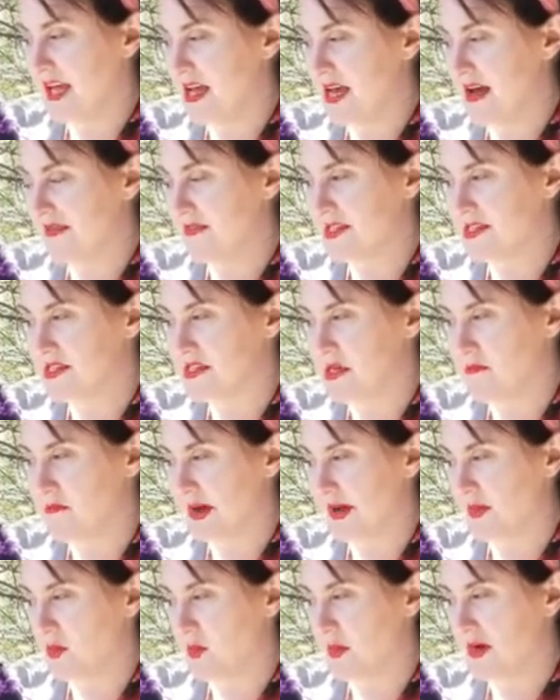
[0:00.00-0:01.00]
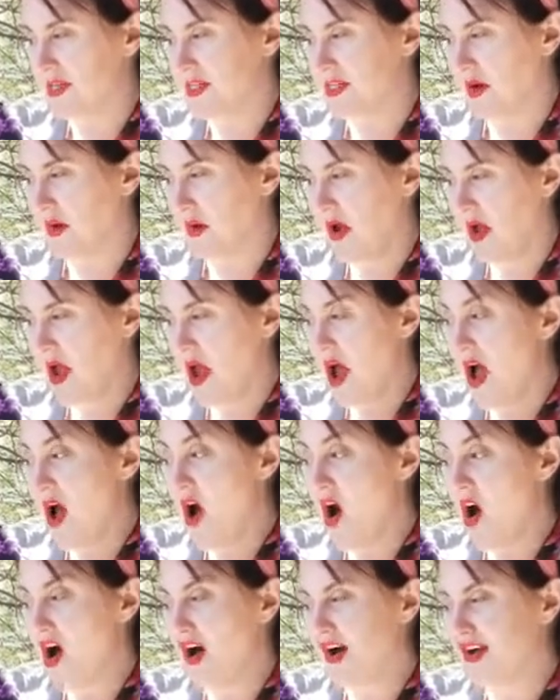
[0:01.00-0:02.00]
have a seat by the window.
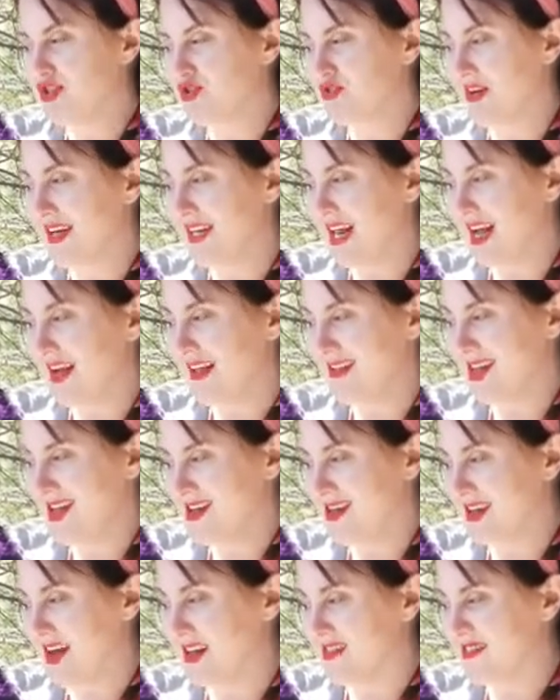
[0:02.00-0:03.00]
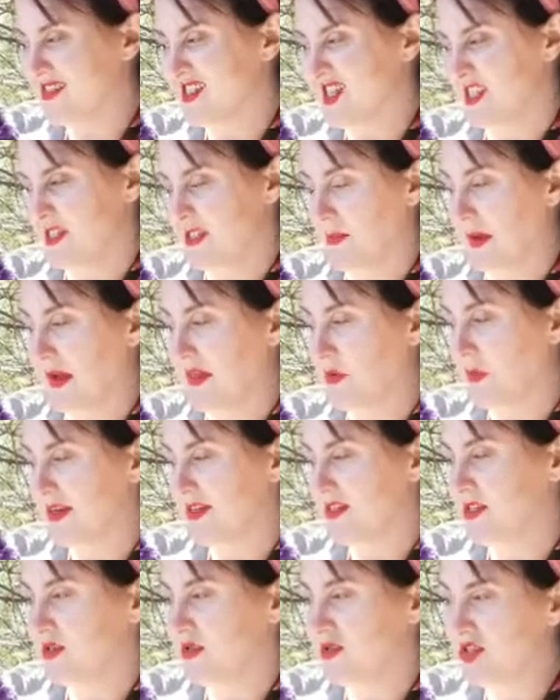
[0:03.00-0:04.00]
Audrey and Elliot got seats by the
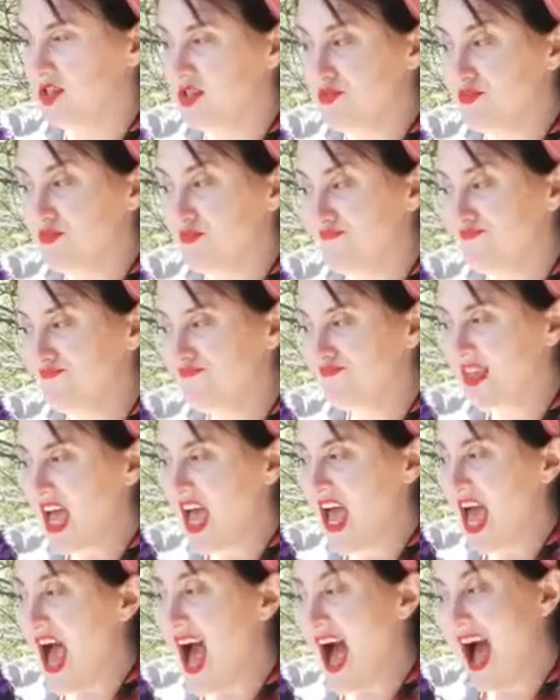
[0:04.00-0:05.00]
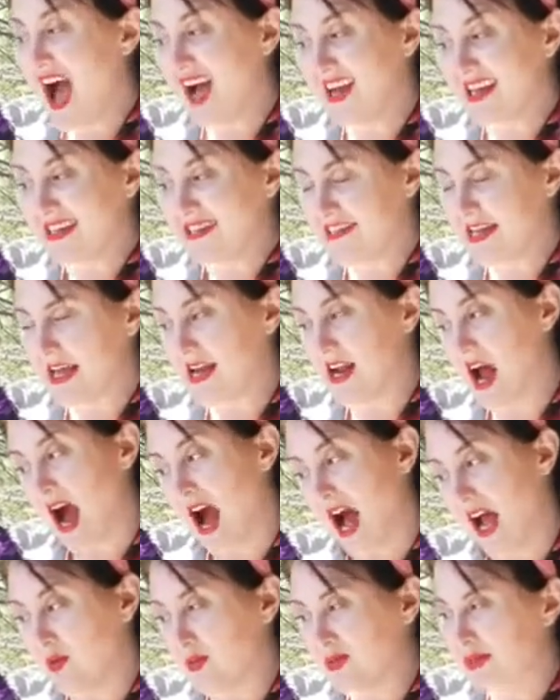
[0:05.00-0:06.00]
window too. I said
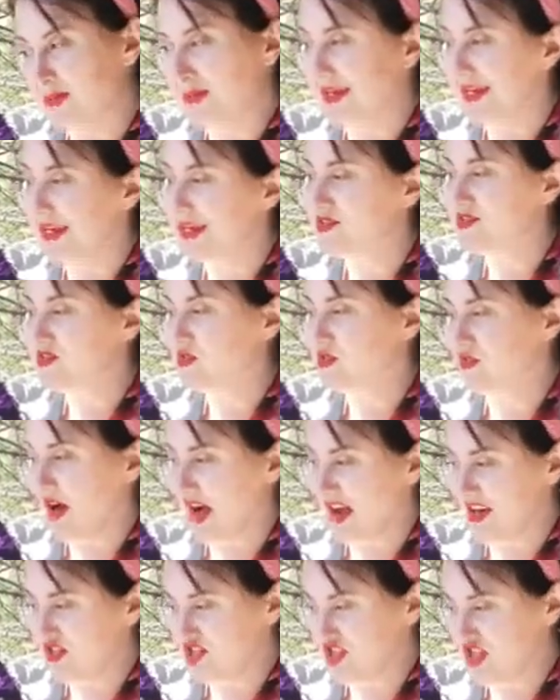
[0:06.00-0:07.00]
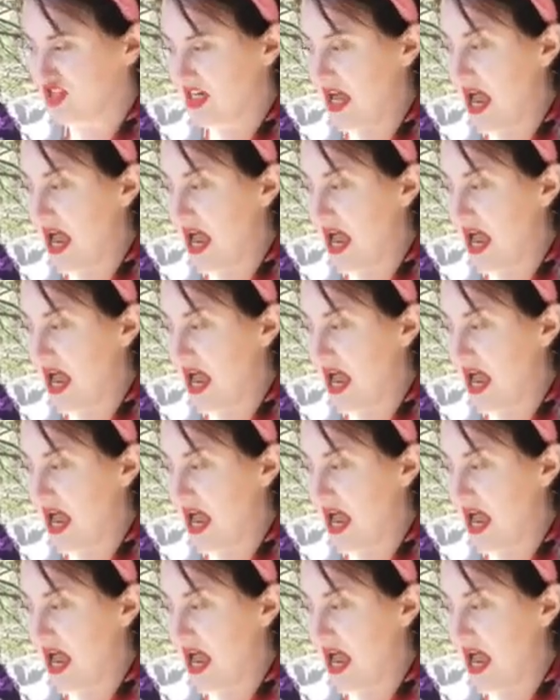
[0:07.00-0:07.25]
I was being scrunched.